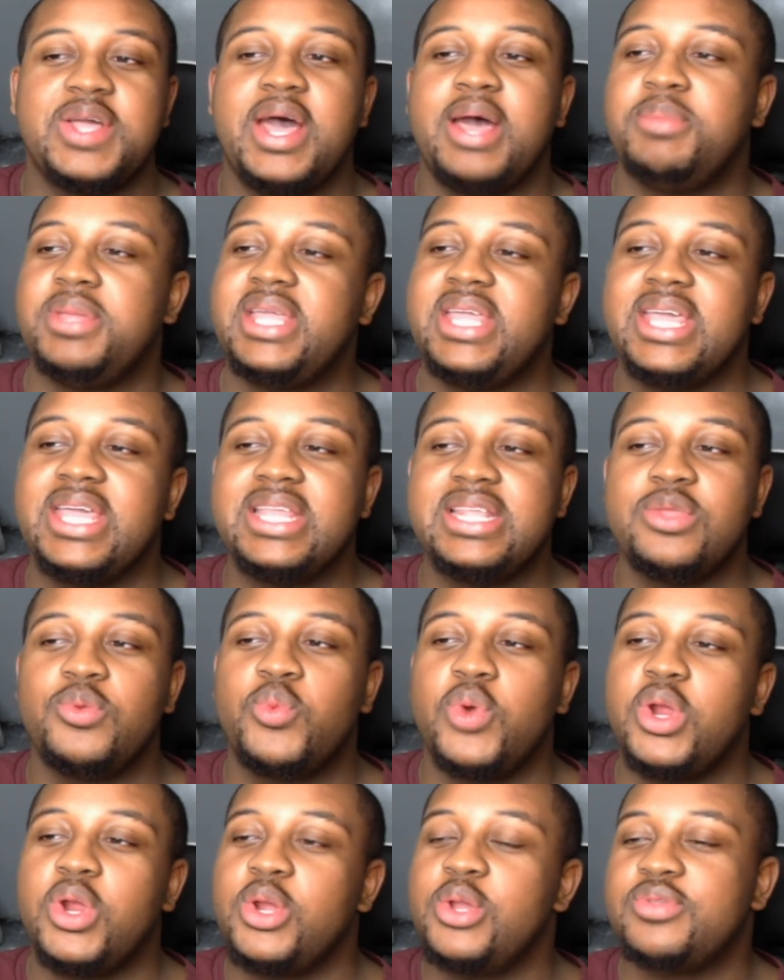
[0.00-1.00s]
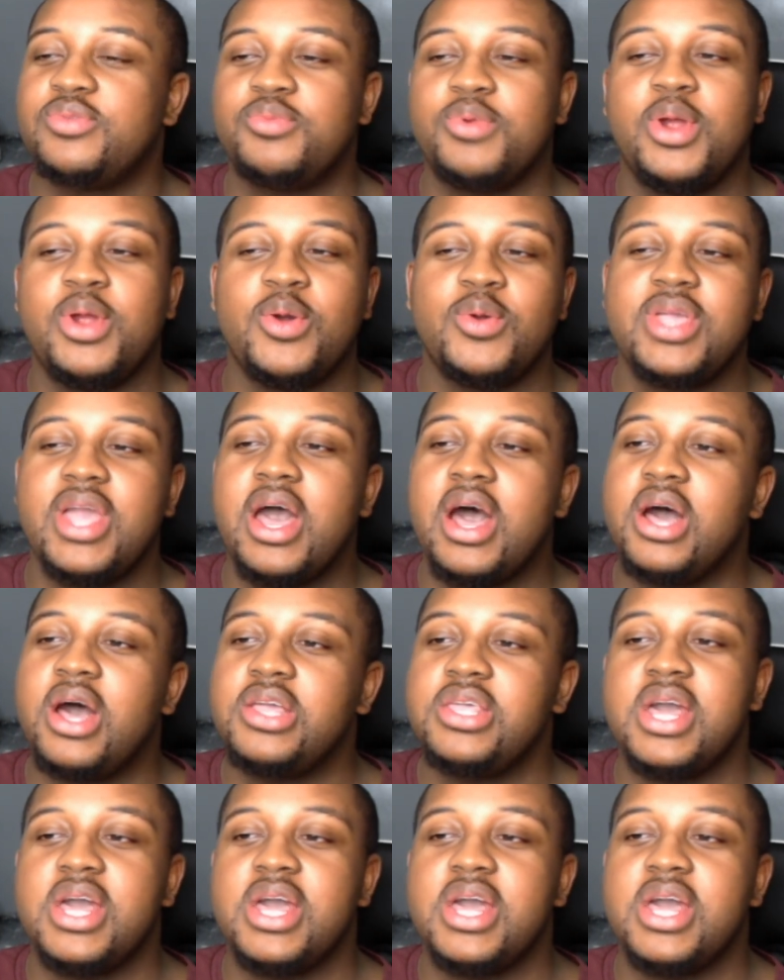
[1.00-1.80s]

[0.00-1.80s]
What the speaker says: I be getting the words wrong, y'all.